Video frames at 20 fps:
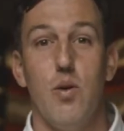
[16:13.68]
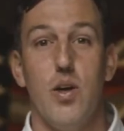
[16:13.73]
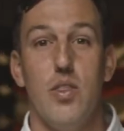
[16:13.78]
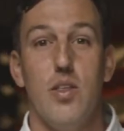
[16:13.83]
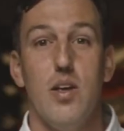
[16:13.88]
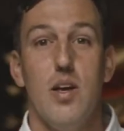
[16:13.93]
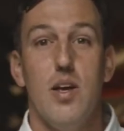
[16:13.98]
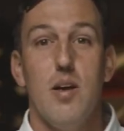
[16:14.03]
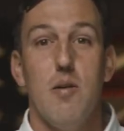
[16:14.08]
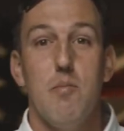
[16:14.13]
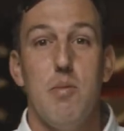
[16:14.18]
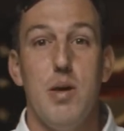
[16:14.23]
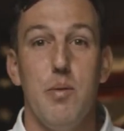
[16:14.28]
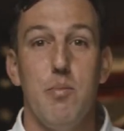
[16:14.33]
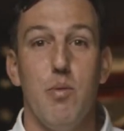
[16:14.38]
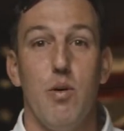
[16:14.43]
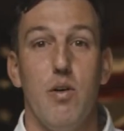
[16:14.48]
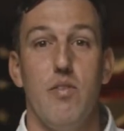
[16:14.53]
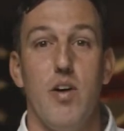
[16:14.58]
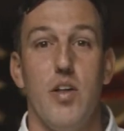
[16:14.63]
with
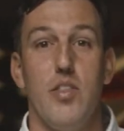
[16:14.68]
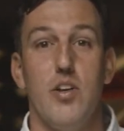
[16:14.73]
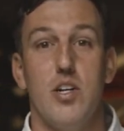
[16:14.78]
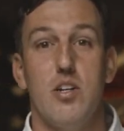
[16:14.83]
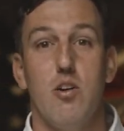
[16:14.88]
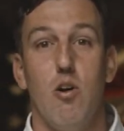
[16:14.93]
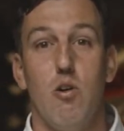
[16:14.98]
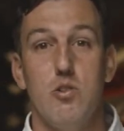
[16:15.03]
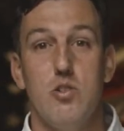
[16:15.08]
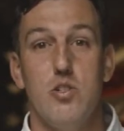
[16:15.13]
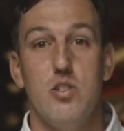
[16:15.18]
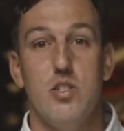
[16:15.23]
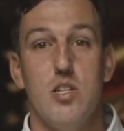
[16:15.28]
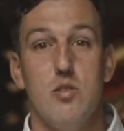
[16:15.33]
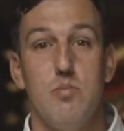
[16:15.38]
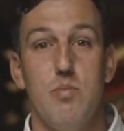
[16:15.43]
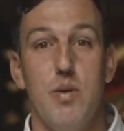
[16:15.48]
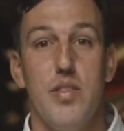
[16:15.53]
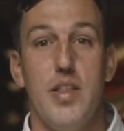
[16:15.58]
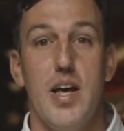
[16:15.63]
people of other cultures has
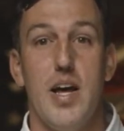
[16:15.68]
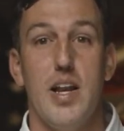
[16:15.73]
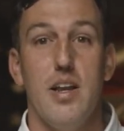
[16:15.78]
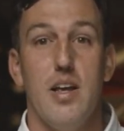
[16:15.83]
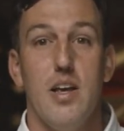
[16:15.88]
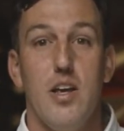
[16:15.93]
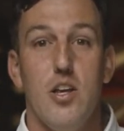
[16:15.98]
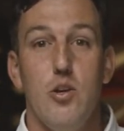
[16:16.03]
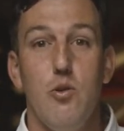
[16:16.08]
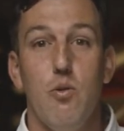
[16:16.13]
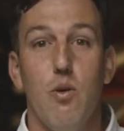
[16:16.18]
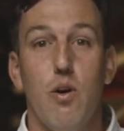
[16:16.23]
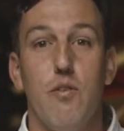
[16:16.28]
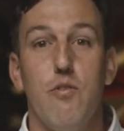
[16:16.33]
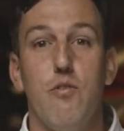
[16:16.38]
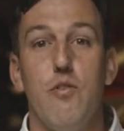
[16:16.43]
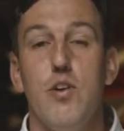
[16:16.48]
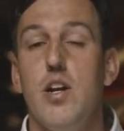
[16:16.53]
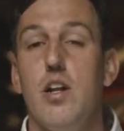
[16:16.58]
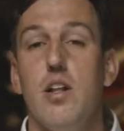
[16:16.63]
been that you are
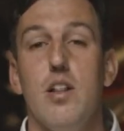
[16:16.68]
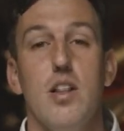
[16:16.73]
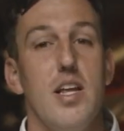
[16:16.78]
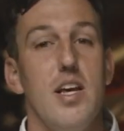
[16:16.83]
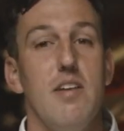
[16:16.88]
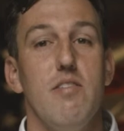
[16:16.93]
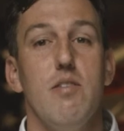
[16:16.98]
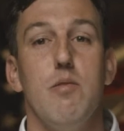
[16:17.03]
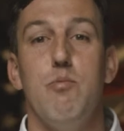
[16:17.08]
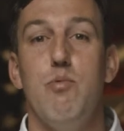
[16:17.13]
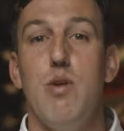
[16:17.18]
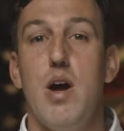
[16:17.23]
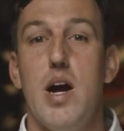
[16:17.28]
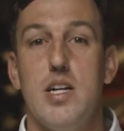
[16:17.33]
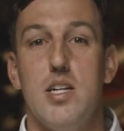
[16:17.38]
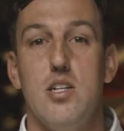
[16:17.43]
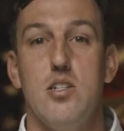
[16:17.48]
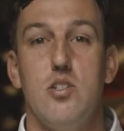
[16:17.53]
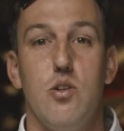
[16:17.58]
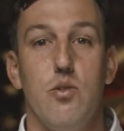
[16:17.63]
free to live and
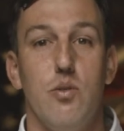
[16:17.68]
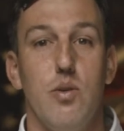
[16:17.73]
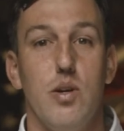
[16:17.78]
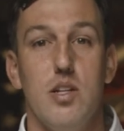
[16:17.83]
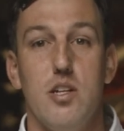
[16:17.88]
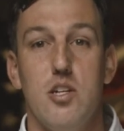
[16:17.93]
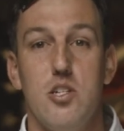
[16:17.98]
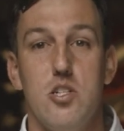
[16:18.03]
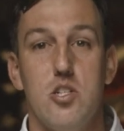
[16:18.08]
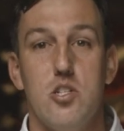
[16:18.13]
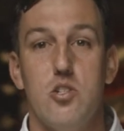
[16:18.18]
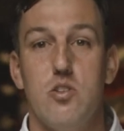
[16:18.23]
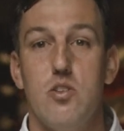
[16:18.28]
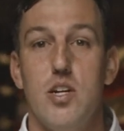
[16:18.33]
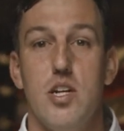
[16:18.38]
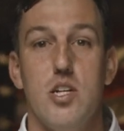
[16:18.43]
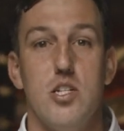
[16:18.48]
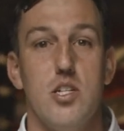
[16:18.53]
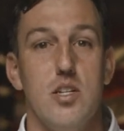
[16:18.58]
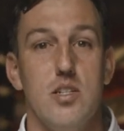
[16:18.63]
practice your religious
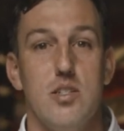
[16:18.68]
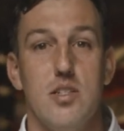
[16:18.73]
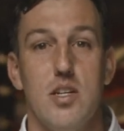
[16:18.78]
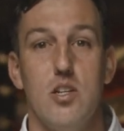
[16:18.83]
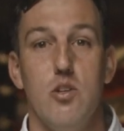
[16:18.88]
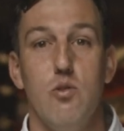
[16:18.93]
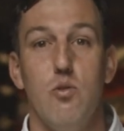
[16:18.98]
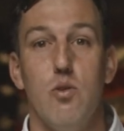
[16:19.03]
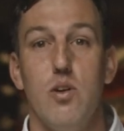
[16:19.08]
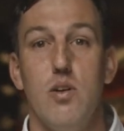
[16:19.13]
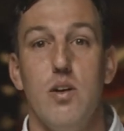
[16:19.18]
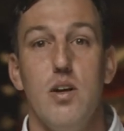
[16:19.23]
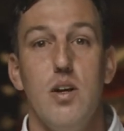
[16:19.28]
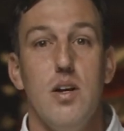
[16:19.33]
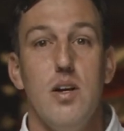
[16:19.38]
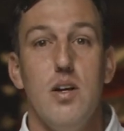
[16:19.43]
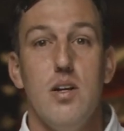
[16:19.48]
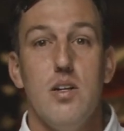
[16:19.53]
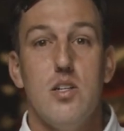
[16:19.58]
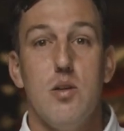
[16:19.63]
traditions and you are
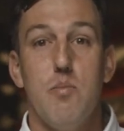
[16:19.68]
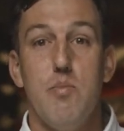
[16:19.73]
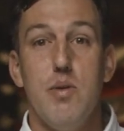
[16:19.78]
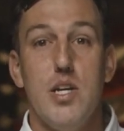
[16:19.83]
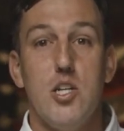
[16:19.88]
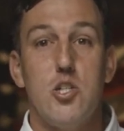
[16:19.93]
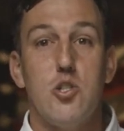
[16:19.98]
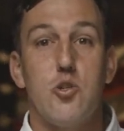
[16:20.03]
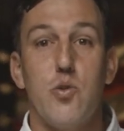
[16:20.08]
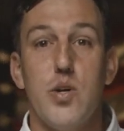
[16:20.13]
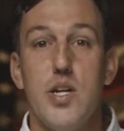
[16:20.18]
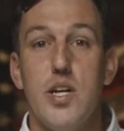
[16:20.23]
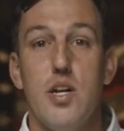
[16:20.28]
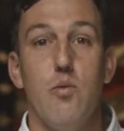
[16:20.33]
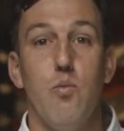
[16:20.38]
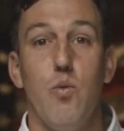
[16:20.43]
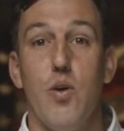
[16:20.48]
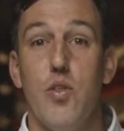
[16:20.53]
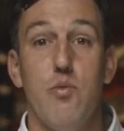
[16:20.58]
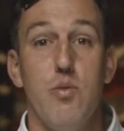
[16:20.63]
to be treated
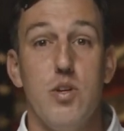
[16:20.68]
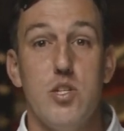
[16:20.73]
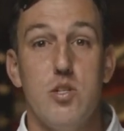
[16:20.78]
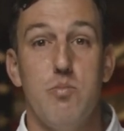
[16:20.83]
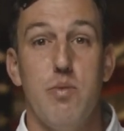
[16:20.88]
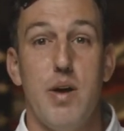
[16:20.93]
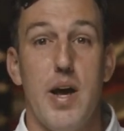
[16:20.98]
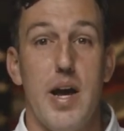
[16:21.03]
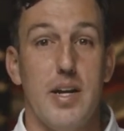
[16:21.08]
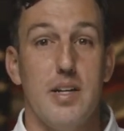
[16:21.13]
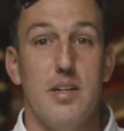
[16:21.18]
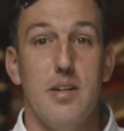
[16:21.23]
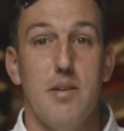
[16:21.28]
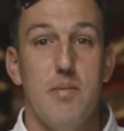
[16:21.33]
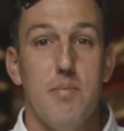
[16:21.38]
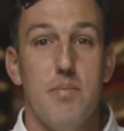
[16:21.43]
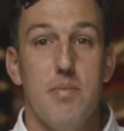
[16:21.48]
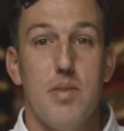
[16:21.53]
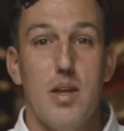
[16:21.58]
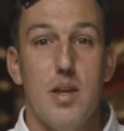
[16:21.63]
with respect.
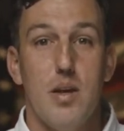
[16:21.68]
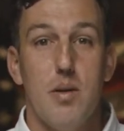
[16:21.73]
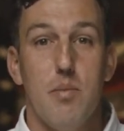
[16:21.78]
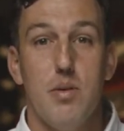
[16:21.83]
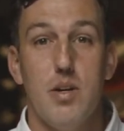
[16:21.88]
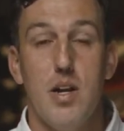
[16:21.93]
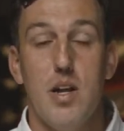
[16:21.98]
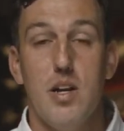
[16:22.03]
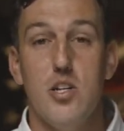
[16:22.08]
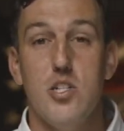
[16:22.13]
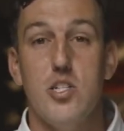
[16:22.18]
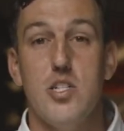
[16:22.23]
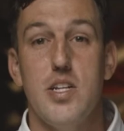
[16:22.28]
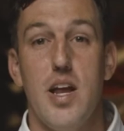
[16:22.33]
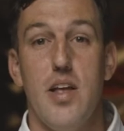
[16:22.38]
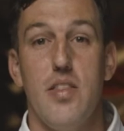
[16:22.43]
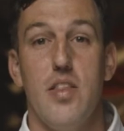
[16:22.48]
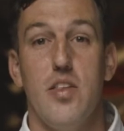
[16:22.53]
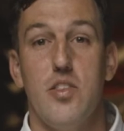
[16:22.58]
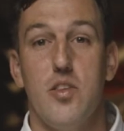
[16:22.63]
But
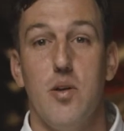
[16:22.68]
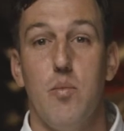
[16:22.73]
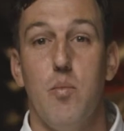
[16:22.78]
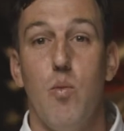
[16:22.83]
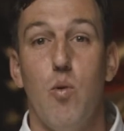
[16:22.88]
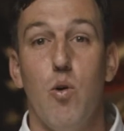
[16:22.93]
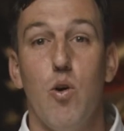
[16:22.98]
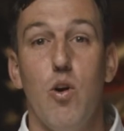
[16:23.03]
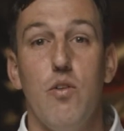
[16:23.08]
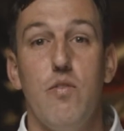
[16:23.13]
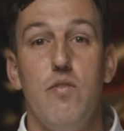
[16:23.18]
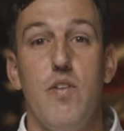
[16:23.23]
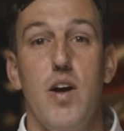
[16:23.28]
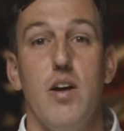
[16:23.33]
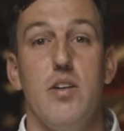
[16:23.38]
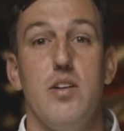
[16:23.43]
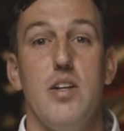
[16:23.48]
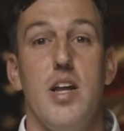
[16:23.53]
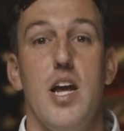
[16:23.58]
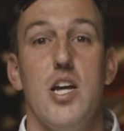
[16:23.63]
understand that the moral
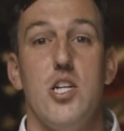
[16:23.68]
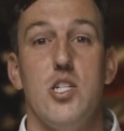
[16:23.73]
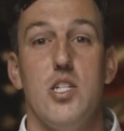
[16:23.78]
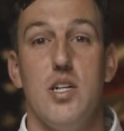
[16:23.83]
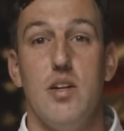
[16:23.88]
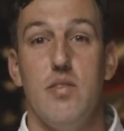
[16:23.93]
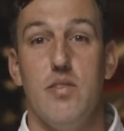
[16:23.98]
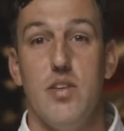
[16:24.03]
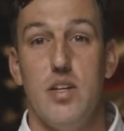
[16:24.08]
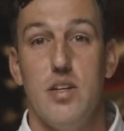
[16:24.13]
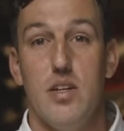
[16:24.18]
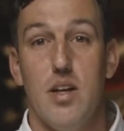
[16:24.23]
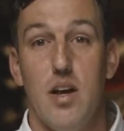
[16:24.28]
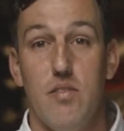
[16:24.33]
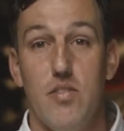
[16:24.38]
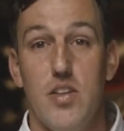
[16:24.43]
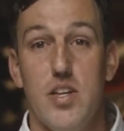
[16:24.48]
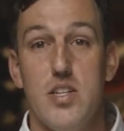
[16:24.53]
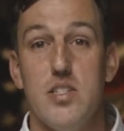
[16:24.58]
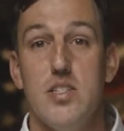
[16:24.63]
foundation of, the,
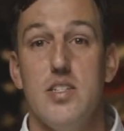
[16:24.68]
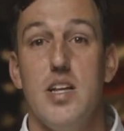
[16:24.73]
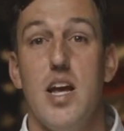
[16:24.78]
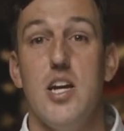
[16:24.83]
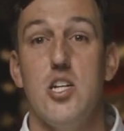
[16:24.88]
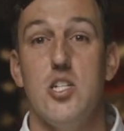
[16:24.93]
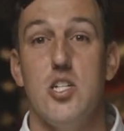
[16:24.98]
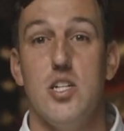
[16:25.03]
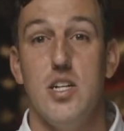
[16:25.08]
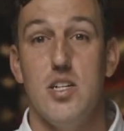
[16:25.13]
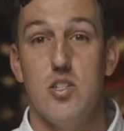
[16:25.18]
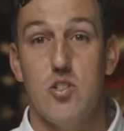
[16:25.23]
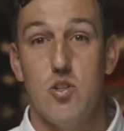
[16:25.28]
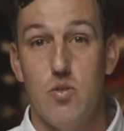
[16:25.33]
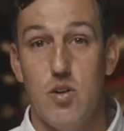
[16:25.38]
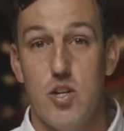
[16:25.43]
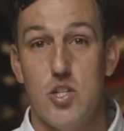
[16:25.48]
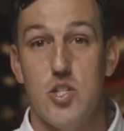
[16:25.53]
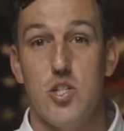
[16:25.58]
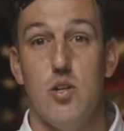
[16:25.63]
of this nation is
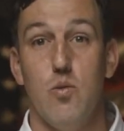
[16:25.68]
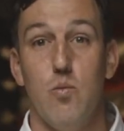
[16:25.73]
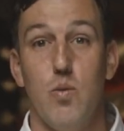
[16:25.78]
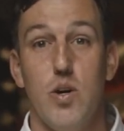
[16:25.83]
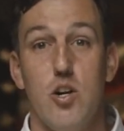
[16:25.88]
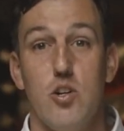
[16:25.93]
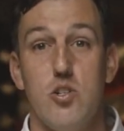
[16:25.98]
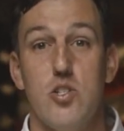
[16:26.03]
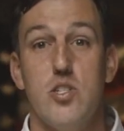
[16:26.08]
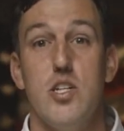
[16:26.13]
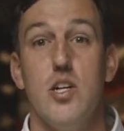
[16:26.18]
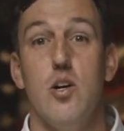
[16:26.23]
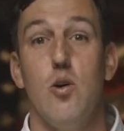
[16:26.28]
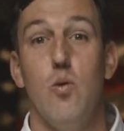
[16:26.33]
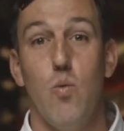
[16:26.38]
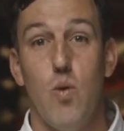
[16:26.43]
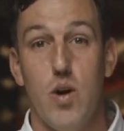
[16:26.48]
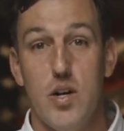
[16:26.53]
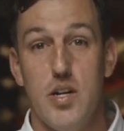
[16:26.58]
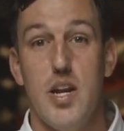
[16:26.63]
Christian. We are still
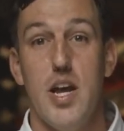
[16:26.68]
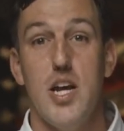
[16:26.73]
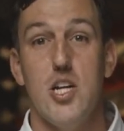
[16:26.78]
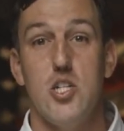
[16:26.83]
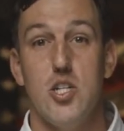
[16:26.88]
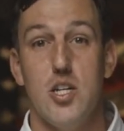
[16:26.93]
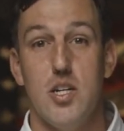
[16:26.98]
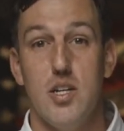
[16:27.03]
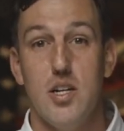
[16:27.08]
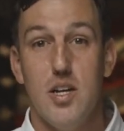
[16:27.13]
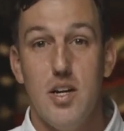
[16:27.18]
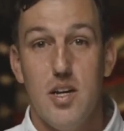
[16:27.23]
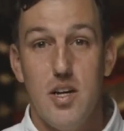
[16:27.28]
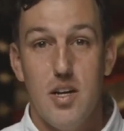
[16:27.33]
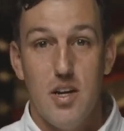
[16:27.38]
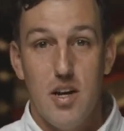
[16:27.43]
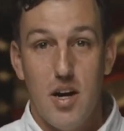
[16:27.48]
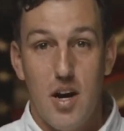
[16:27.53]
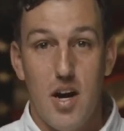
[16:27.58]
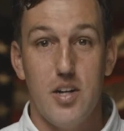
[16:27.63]
one nation
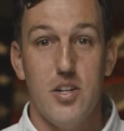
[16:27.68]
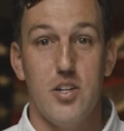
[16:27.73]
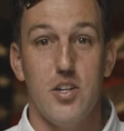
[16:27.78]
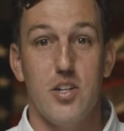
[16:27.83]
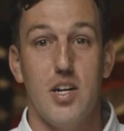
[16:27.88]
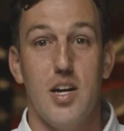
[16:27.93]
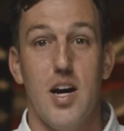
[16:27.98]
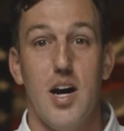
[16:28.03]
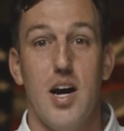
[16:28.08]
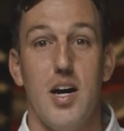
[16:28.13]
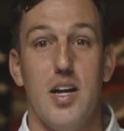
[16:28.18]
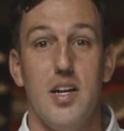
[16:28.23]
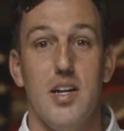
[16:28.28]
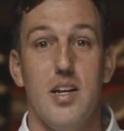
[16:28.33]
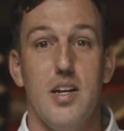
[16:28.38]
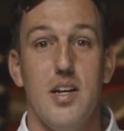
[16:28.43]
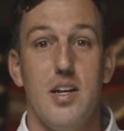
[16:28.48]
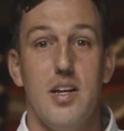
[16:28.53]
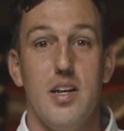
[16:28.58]
under God.